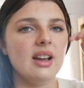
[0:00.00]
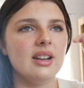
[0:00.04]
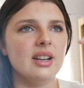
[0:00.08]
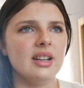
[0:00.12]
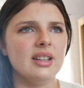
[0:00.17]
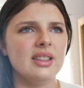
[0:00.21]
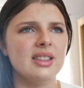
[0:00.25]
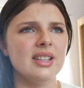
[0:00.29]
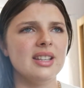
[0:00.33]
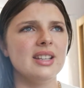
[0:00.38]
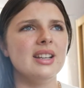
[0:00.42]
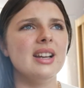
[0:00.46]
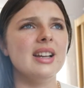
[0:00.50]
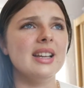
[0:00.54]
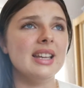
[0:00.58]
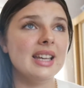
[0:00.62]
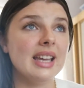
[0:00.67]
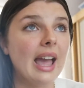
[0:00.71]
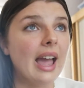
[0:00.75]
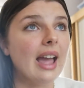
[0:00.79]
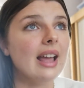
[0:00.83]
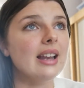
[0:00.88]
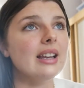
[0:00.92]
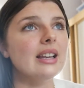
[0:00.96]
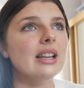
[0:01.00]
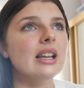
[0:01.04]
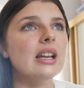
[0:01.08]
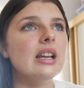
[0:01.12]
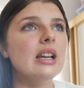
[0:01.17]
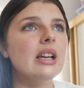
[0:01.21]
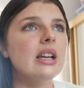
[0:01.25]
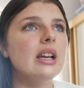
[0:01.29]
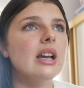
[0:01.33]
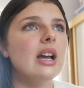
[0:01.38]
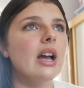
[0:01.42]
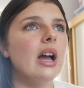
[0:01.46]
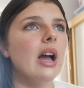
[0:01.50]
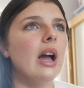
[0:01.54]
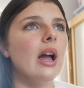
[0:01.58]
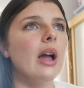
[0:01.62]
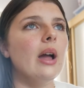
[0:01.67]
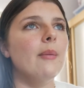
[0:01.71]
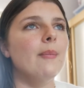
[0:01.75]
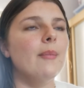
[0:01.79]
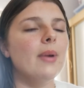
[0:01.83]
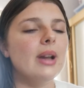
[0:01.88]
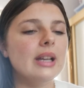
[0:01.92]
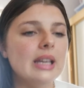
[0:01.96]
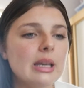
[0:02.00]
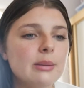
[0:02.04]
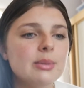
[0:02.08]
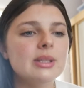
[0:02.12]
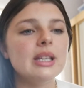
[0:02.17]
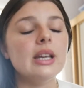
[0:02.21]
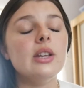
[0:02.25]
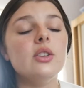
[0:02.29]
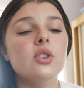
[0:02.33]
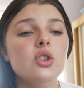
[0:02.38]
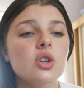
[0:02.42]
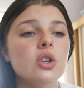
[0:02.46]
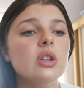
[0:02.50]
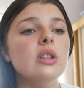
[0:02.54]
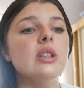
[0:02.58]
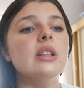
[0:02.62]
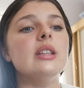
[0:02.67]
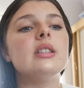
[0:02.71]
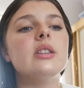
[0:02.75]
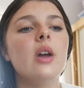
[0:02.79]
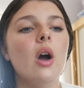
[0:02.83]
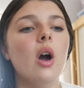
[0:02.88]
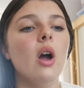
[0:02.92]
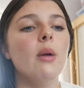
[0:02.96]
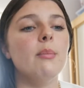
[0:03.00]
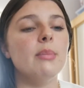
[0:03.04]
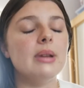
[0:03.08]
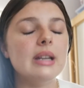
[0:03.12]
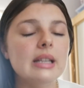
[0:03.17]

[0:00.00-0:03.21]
And I think, again, I keep saying during this time,